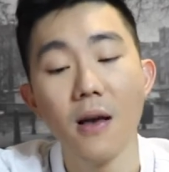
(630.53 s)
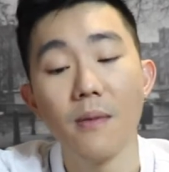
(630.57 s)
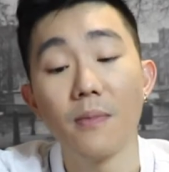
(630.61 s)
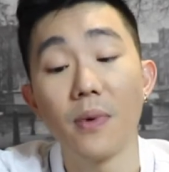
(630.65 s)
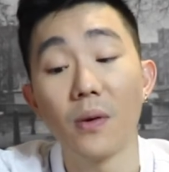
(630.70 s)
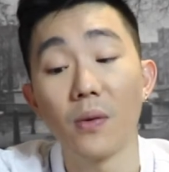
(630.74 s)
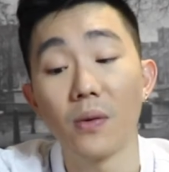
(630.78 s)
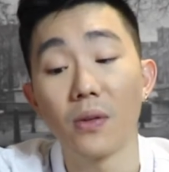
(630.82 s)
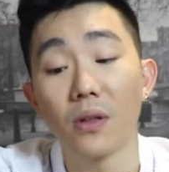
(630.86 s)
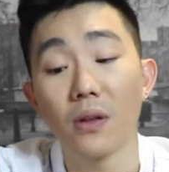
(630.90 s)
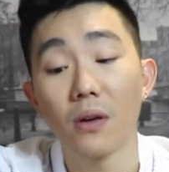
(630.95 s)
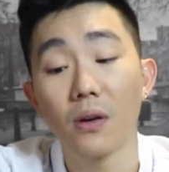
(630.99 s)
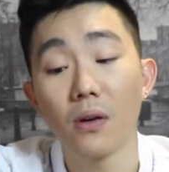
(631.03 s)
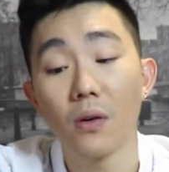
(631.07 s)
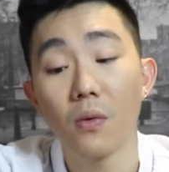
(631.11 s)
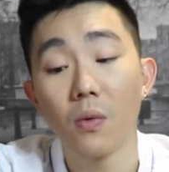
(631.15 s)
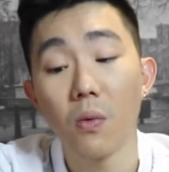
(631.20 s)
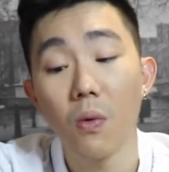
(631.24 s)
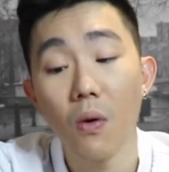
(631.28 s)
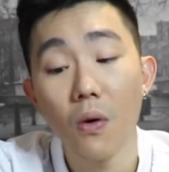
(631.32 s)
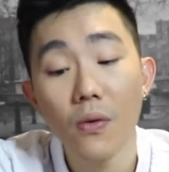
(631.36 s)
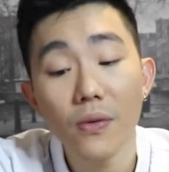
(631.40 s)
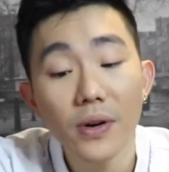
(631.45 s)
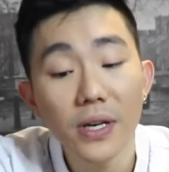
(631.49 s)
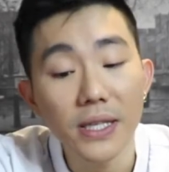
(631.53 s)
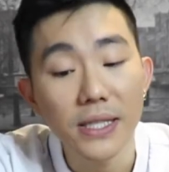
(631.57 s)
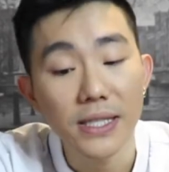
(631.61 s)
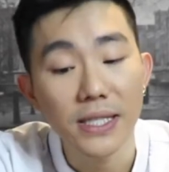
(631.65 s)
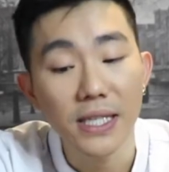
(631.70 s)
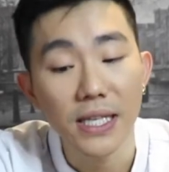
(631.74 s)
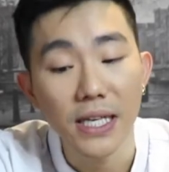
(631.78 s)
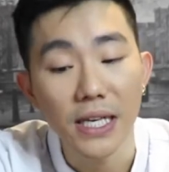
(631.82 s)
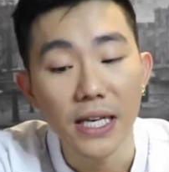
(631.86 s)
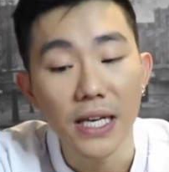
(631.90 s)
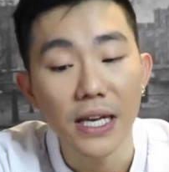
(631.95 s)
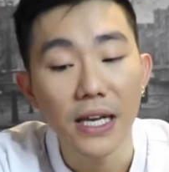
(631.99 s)
But with
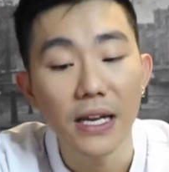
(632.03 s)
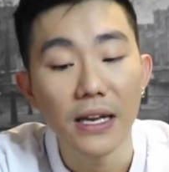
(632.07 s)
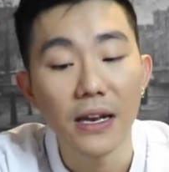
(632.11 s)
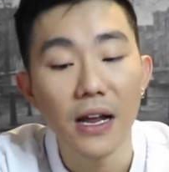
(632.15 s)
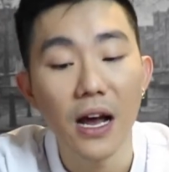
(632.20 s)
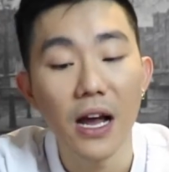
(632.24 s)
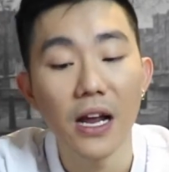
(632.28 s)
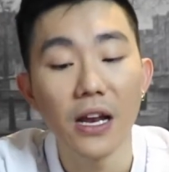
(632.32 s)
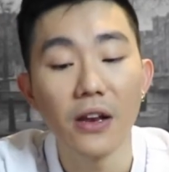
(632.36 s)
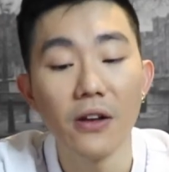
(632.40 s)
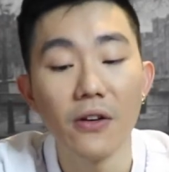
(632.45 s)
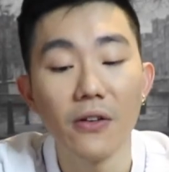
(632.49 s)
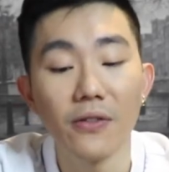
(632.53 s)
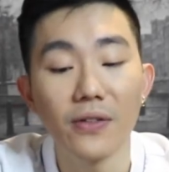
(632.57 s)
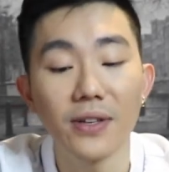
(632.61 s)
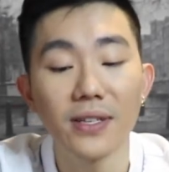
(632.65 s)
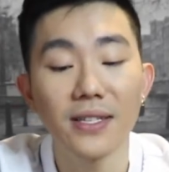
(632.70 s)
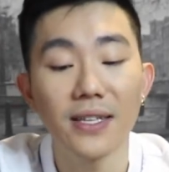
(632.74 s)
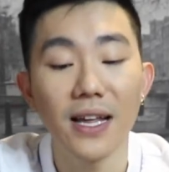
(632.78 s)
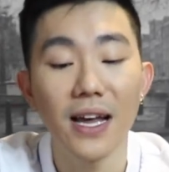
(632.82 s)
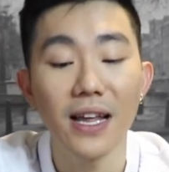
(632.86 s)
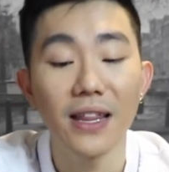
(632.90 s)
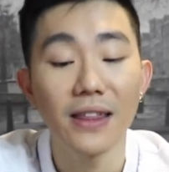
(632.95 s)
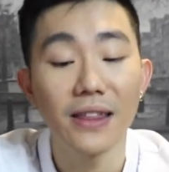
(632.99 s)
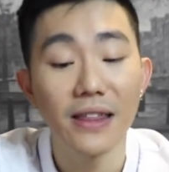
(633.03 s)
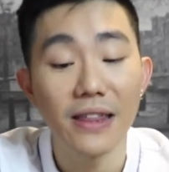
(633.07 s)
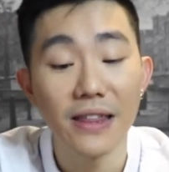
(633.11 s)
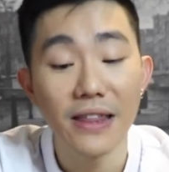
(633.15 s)
quarantine, I noticed that